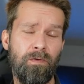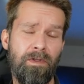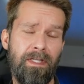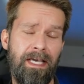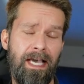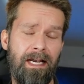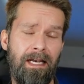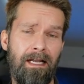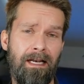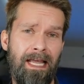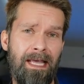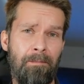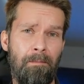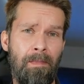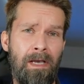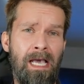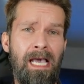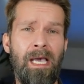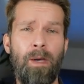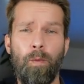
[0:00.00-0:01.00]
the LLM,
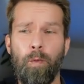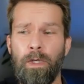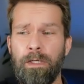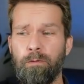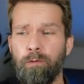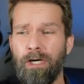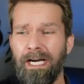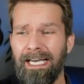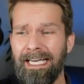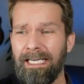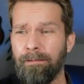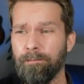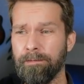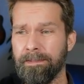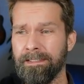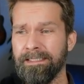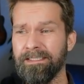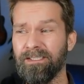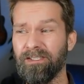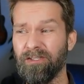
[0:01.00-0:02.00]
we were
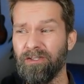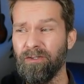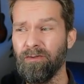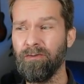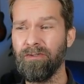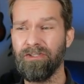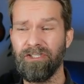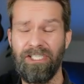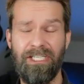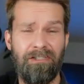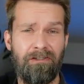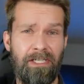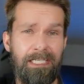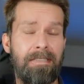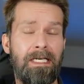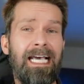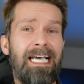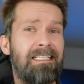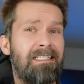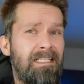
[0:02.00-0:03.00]
able to generate
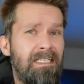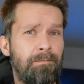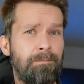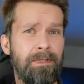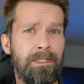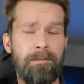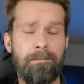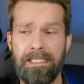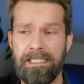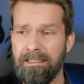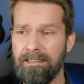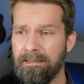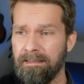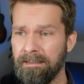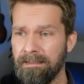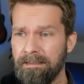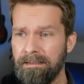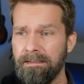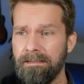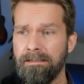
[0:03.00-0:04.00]
a simple but
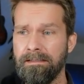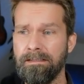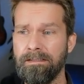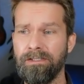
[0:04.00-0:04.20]
still